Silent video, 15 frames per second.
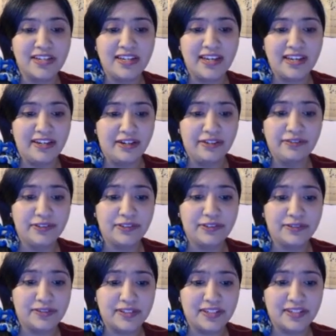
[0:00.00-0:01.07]
And of
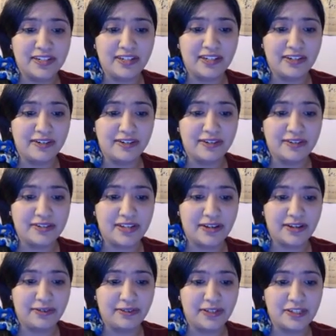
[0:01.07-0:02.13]
those 16 years, I
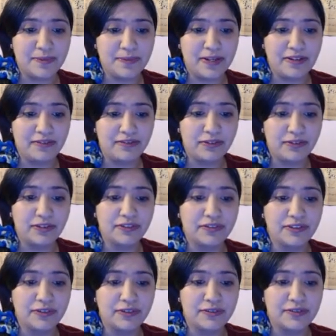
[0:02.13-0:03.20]
only spent 4 of
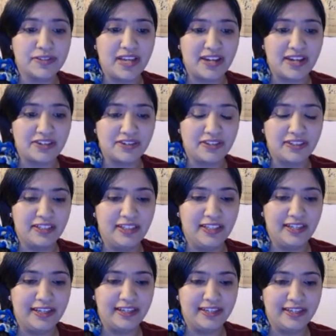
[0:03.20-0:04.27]
those actually,
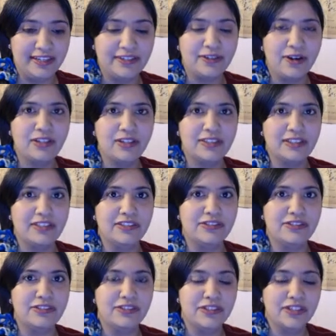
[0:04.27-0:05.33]
like, in
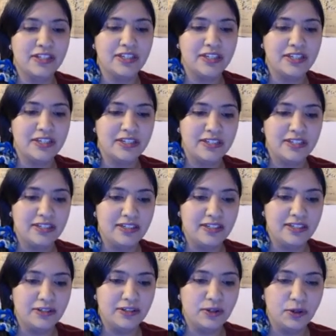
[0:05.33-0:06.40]
college,
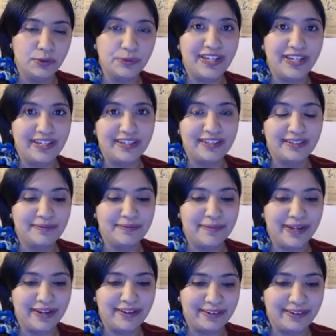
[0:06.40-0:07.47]
honing
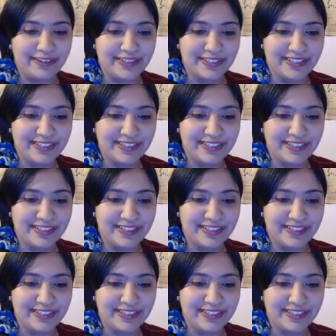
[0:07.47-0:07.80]
my art.